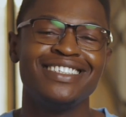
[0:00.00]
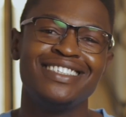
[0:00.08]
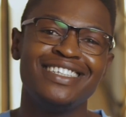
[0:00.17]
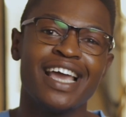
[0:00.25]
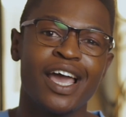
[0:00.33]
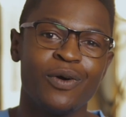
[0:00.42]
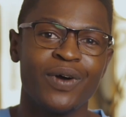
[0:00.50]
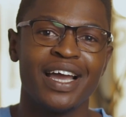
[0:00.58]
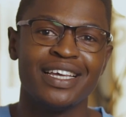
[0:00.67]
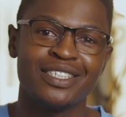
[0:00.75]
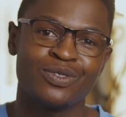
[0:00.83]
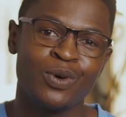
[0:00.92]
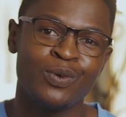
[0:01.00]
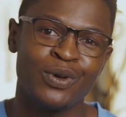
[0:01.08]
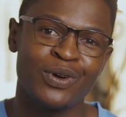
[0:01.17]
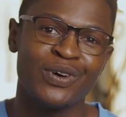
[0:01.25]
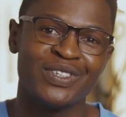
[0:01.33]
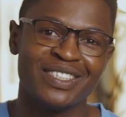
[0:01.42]
DIY is what we
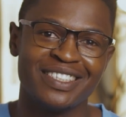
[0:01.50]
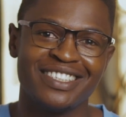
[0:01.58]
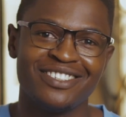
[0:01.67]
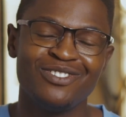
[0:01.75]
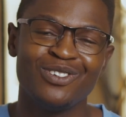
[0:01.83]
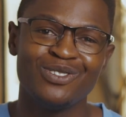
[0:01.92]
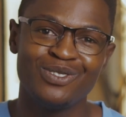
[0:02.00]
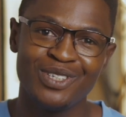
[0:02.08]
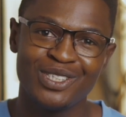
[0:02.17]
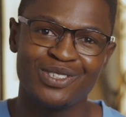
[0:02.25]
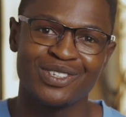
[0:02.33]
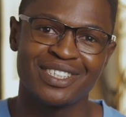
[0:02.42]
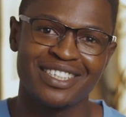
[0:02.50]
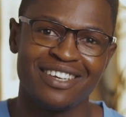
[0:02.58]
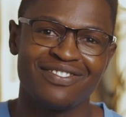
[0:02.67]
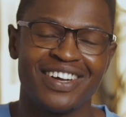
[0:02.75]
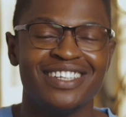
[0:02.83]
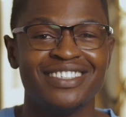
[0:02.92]
called it, you know, do it yourself,
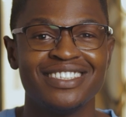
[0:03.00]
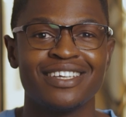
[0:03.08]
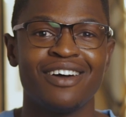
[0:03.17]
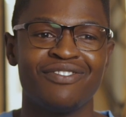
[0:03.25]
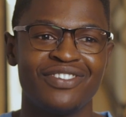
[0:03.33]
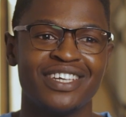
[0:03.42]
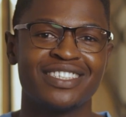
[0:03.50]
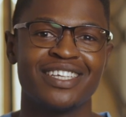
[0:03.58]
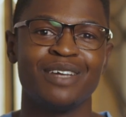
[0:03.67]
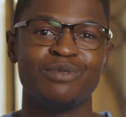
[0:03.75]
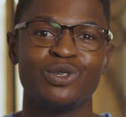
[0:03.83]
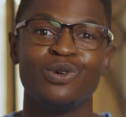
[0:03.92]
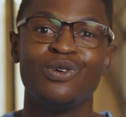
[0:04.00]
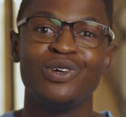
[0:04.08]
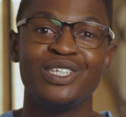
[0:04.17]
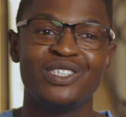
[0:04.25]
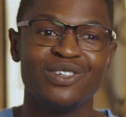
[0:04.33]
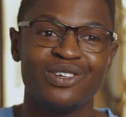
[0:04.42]
and this is our first time, so go
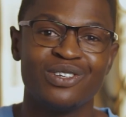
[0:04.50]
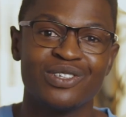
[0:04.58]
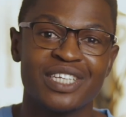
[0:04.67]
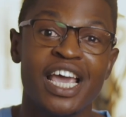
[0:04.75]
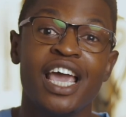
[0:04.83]
easy on us.